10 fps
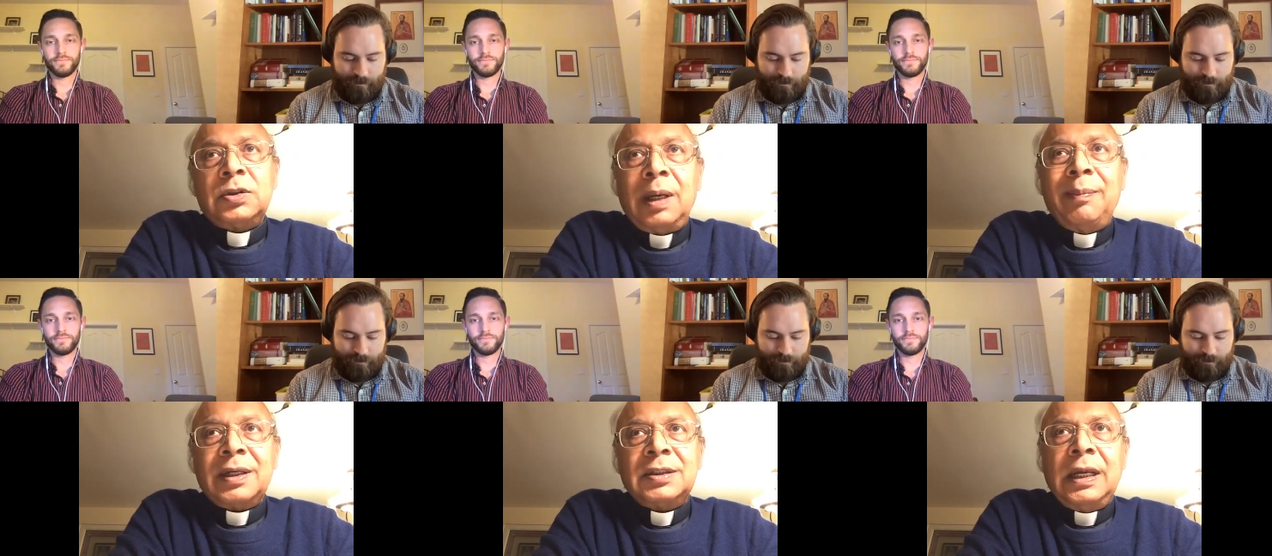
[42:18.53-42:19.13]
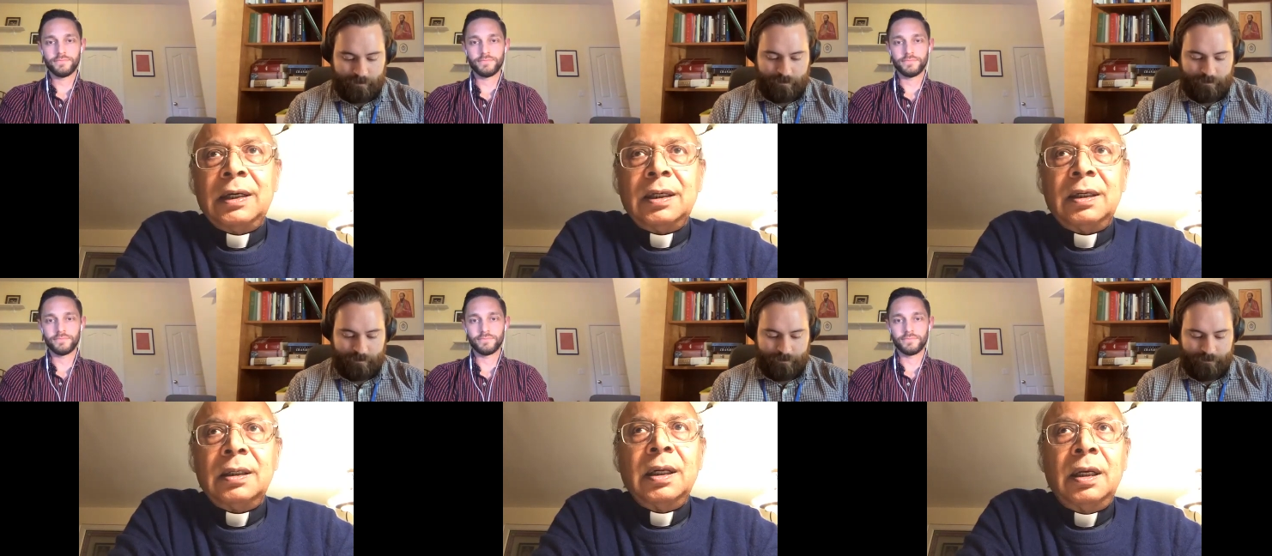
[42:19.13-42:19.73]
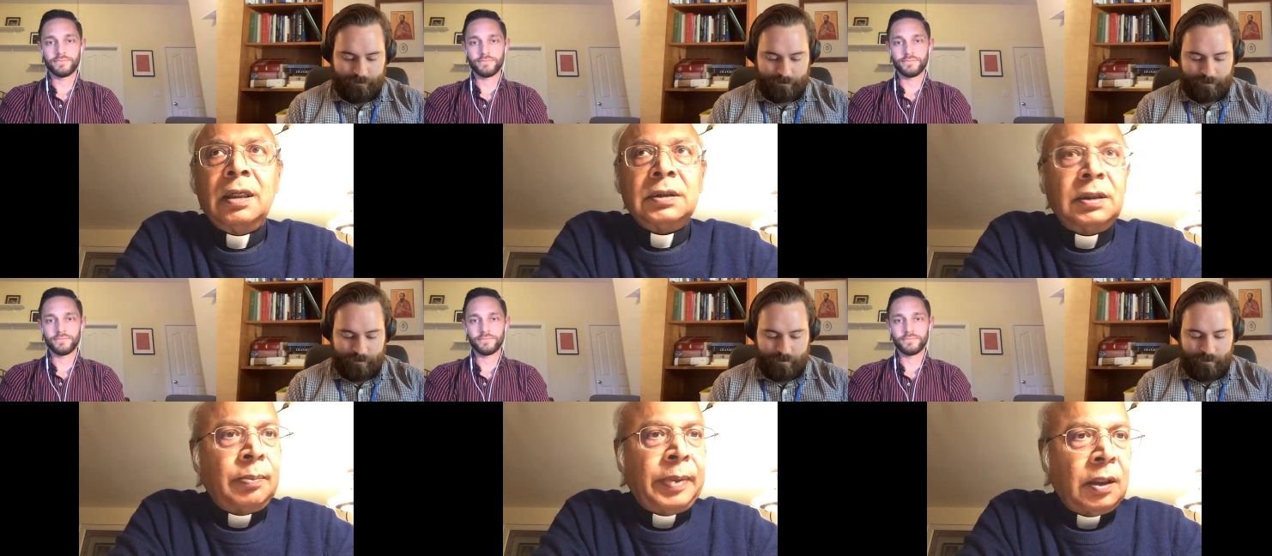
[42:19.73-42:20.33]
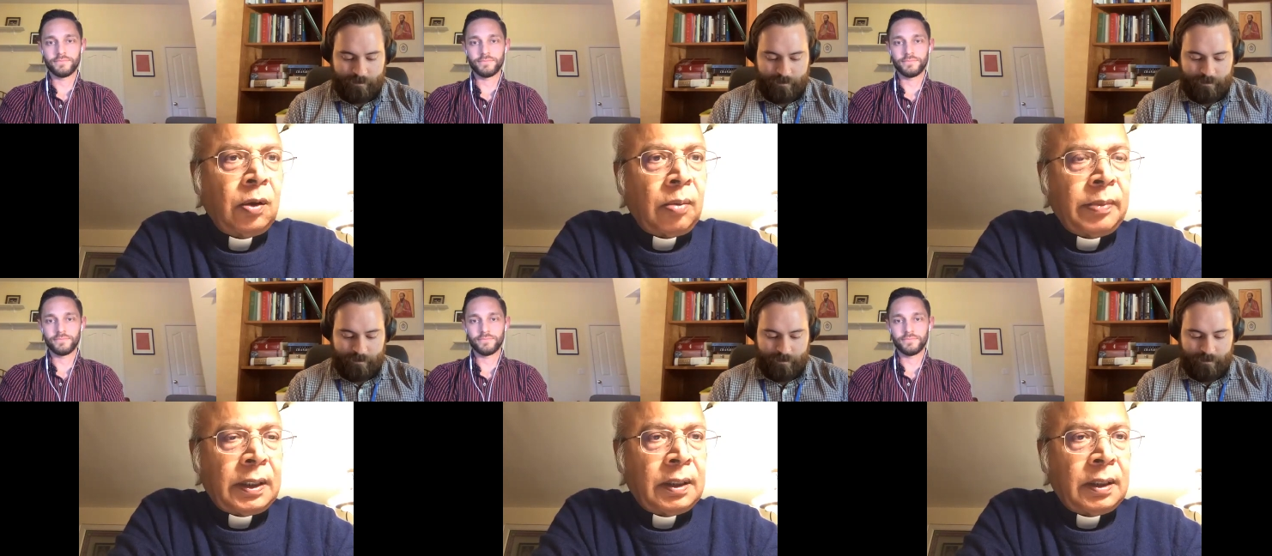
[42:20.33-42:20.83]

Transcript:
Speaker 1: some extent, it, it doesn't depend on me.